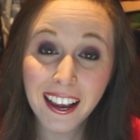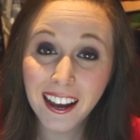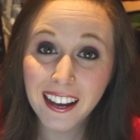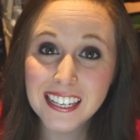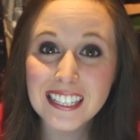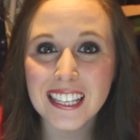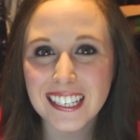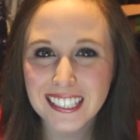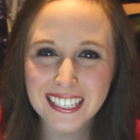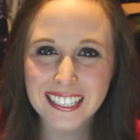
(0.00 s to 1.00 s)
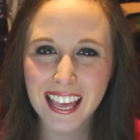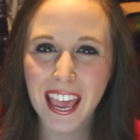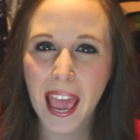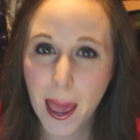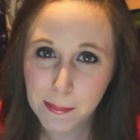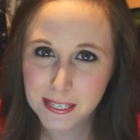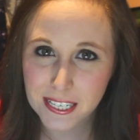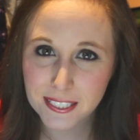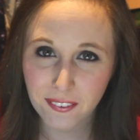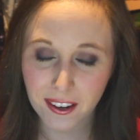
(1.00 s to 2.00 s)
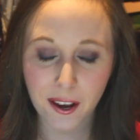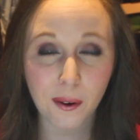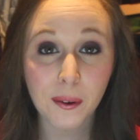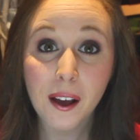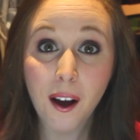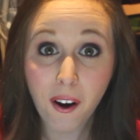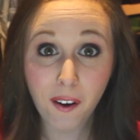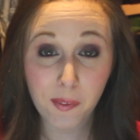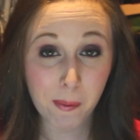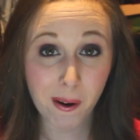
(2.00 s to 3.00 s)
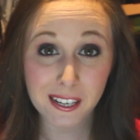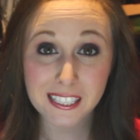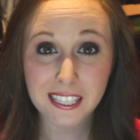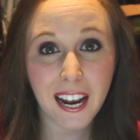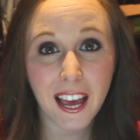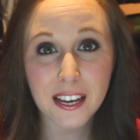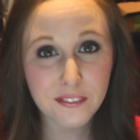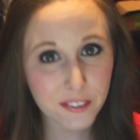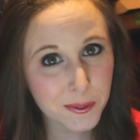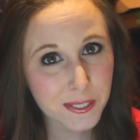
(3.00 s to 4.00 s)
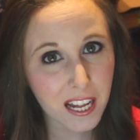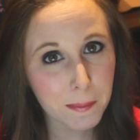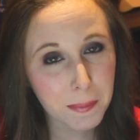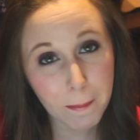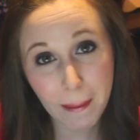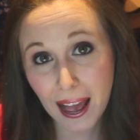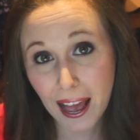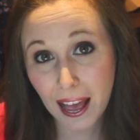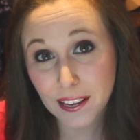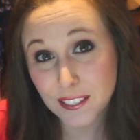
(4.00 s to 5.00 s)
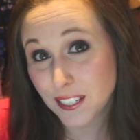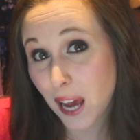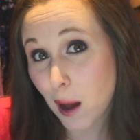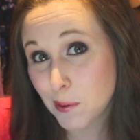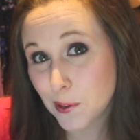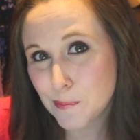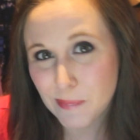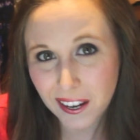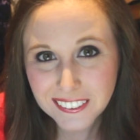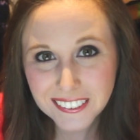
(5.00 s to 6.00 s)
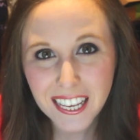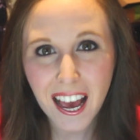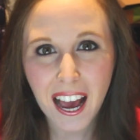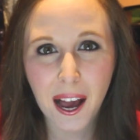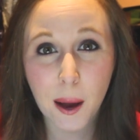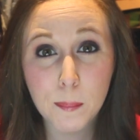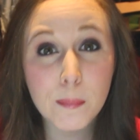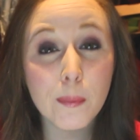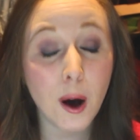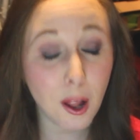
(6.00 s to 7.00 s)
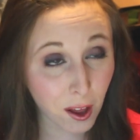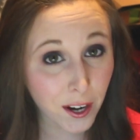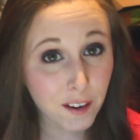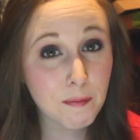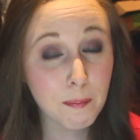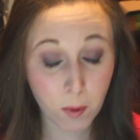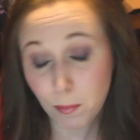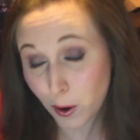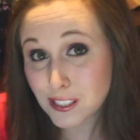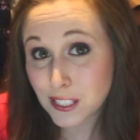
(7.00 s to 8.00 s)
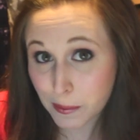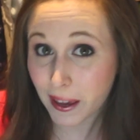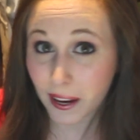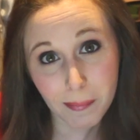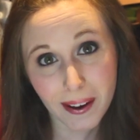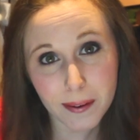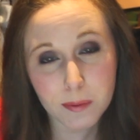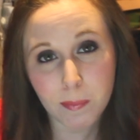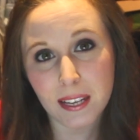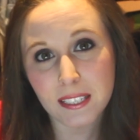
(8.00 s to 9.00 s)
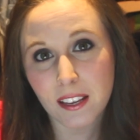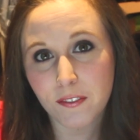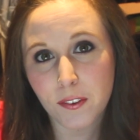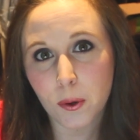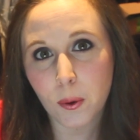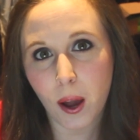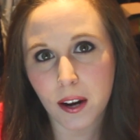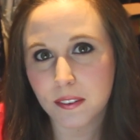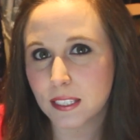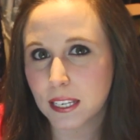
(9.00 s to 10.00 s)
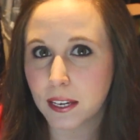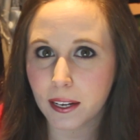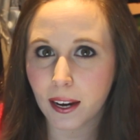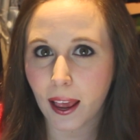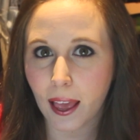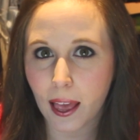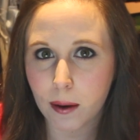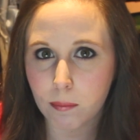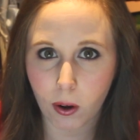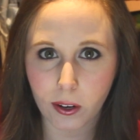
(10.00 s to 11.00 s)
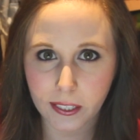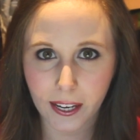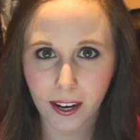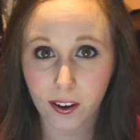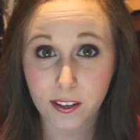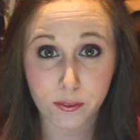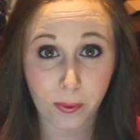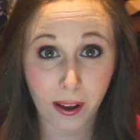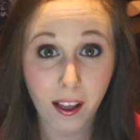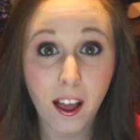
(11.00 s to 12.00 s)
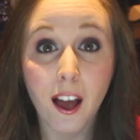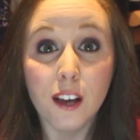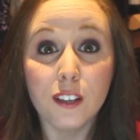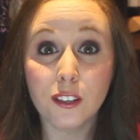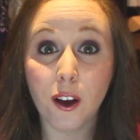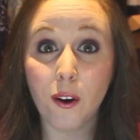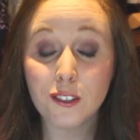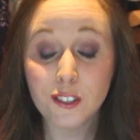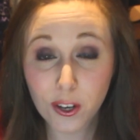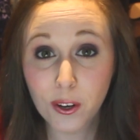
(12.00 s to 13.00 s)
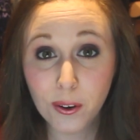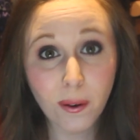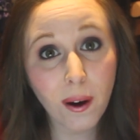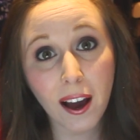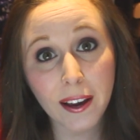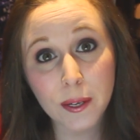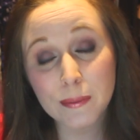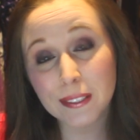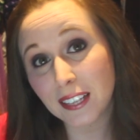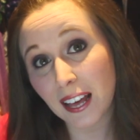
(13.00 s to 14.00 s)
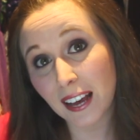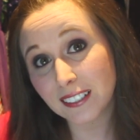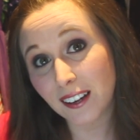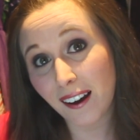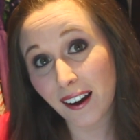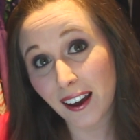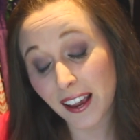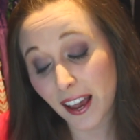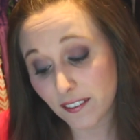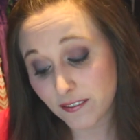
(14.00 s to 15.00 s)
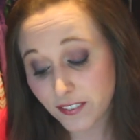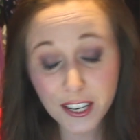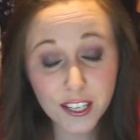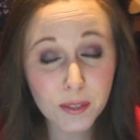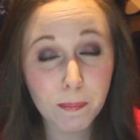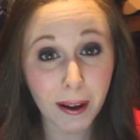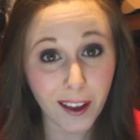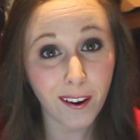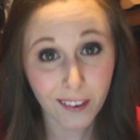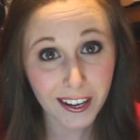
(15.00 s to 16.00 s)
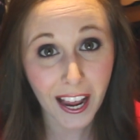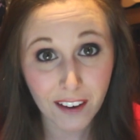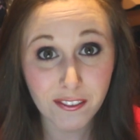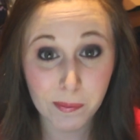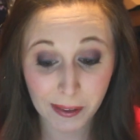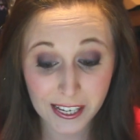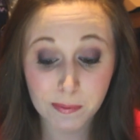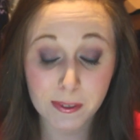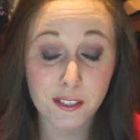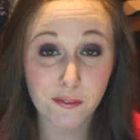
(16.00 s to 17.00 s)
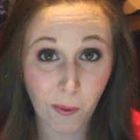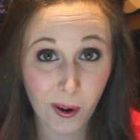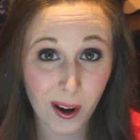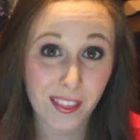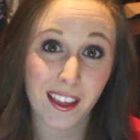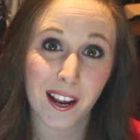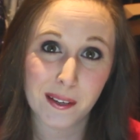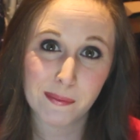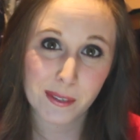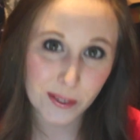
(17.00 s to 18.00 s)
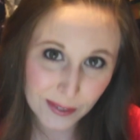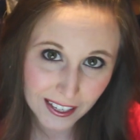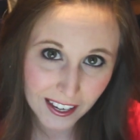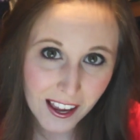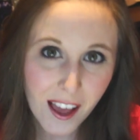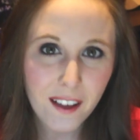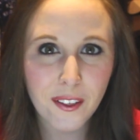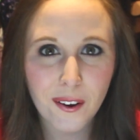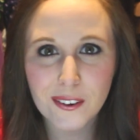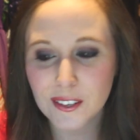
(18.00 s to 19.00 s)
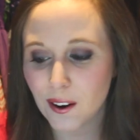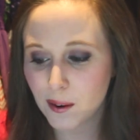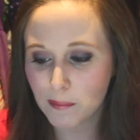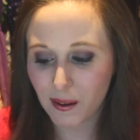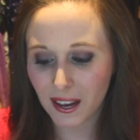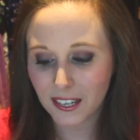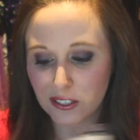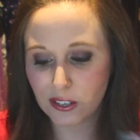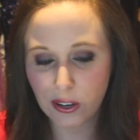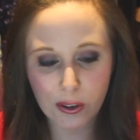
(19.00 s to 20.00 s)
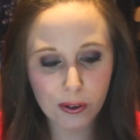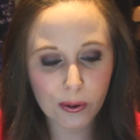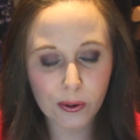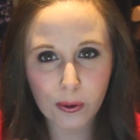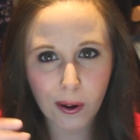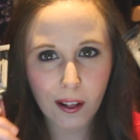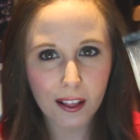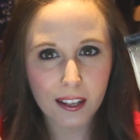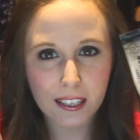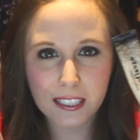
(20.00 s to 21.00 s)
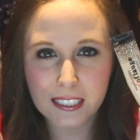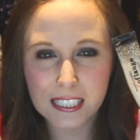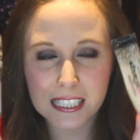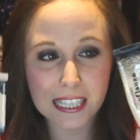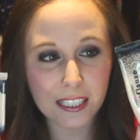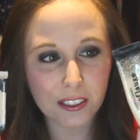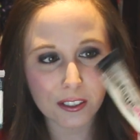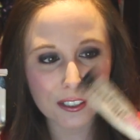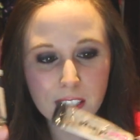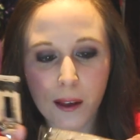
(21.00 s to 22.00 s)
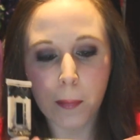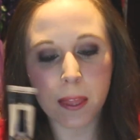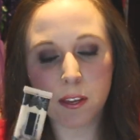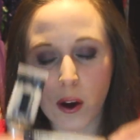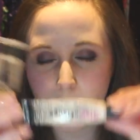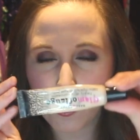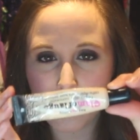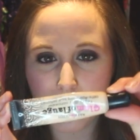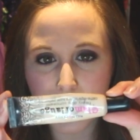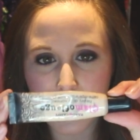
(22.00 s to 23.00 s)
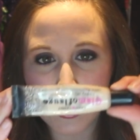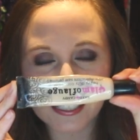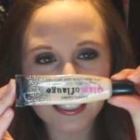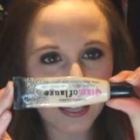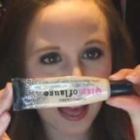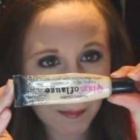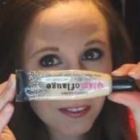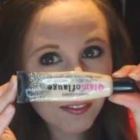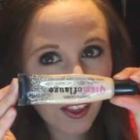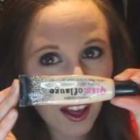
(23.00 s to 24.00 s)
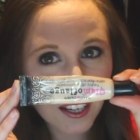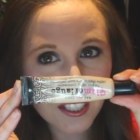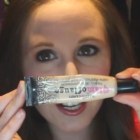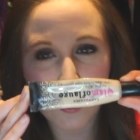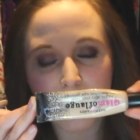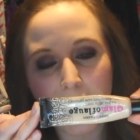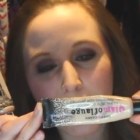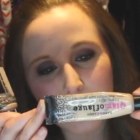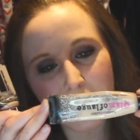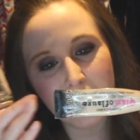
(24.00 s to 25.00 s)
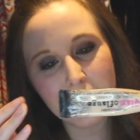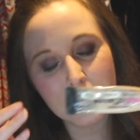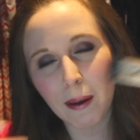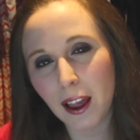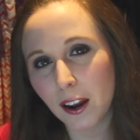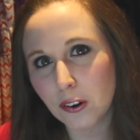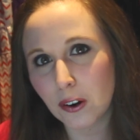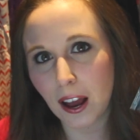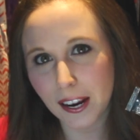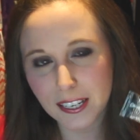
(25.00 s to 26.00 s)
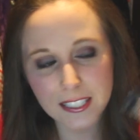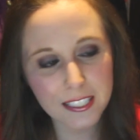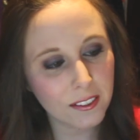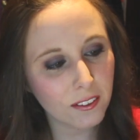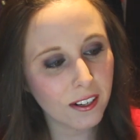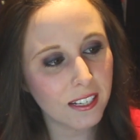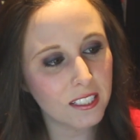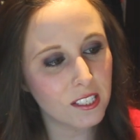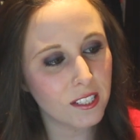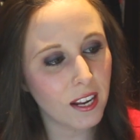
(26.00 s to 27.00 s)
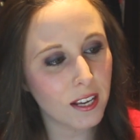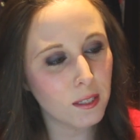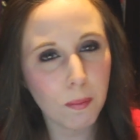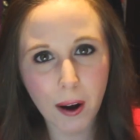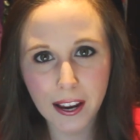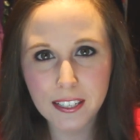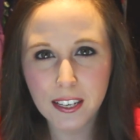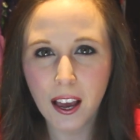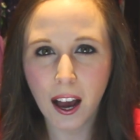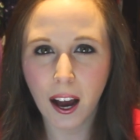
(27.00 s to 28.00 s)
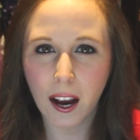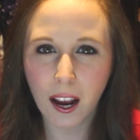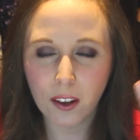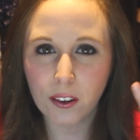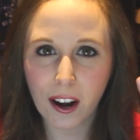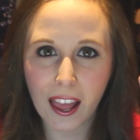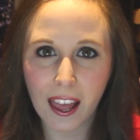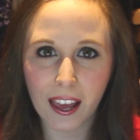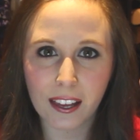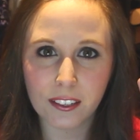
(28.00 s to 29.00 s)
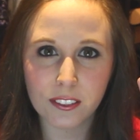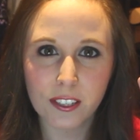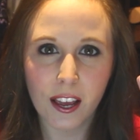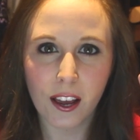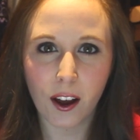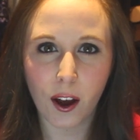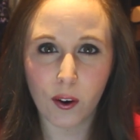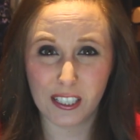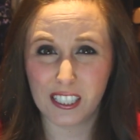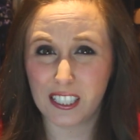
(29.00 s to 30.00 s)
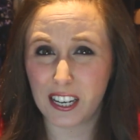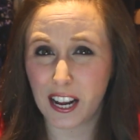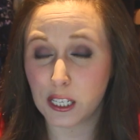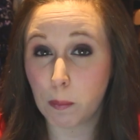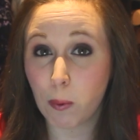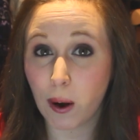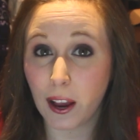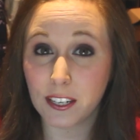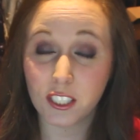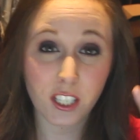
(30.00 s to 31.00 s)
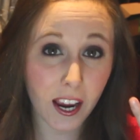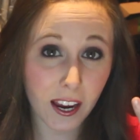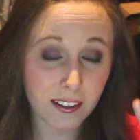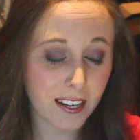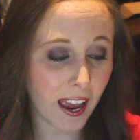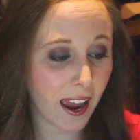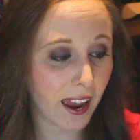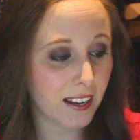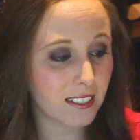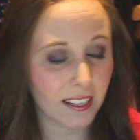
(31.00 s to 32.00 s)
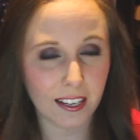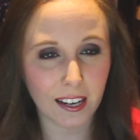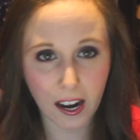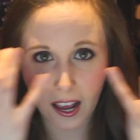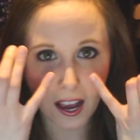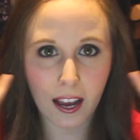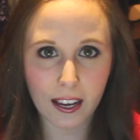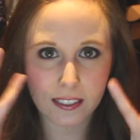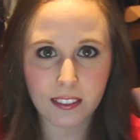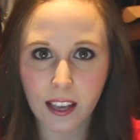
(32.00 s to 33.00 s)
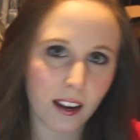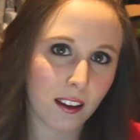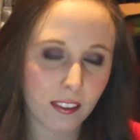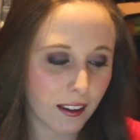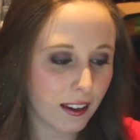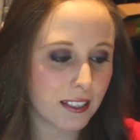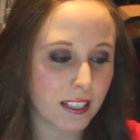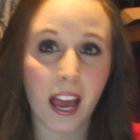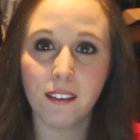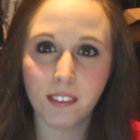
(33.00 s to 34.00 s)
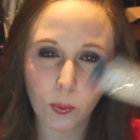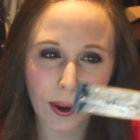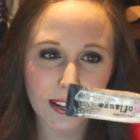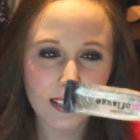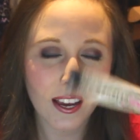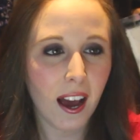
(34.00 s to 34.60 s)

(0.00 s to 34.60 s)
Hey guys, this is a empties video. All the products that I have used up the past couple of months. A lot of mostly makeup items plus a few kind of skin and body care as well. So 2 items that I have finished but I already have replacements for that I am using. Those are my 2 concealers. So the Glamouflage, that one is my under eye concealer. It's just a nice bright color and, or it's just a nice bright shade and it kind of hides anything. It's a heavyweight